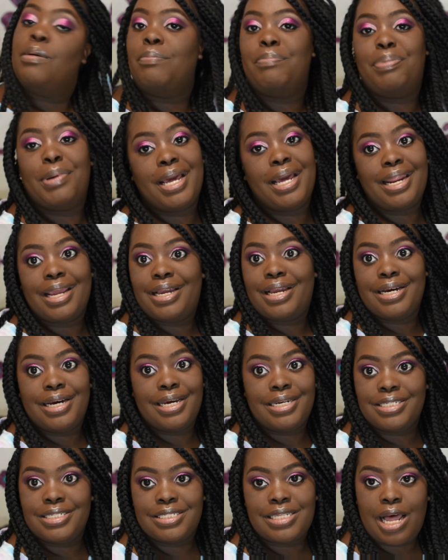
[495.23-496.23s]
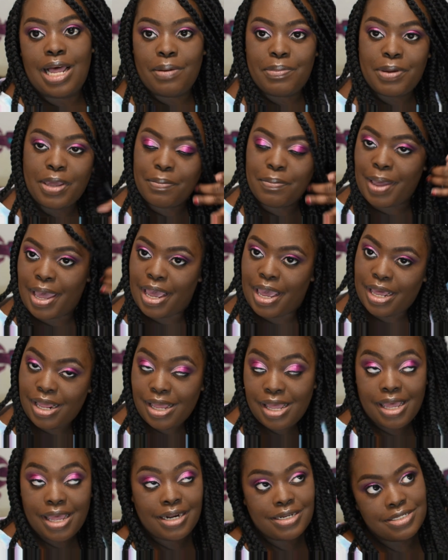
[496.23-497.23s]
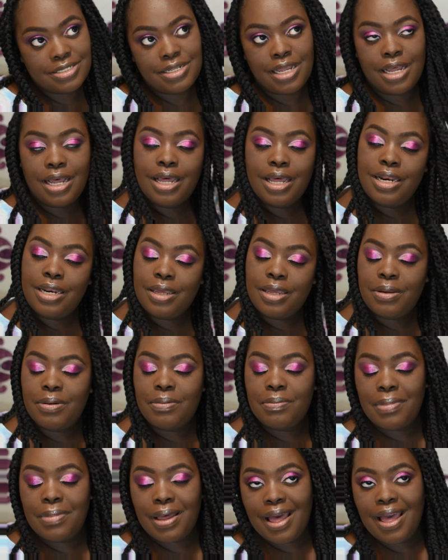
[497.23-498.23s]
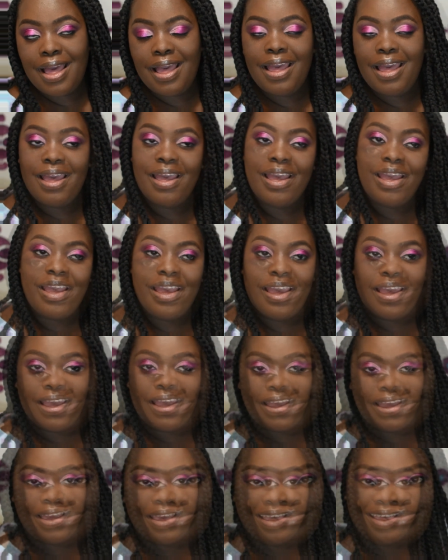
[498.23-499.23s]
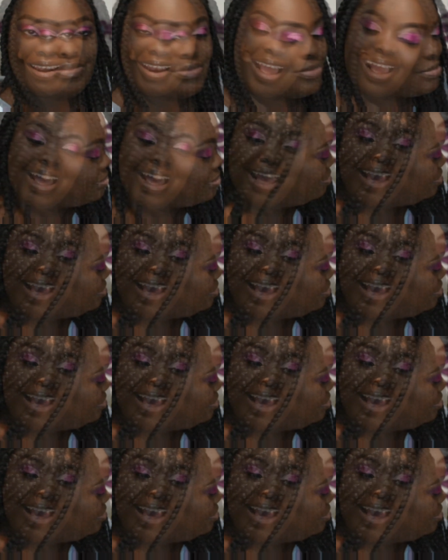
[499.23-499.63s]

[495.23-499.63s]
But it could just all be in my head. And it's all in my head.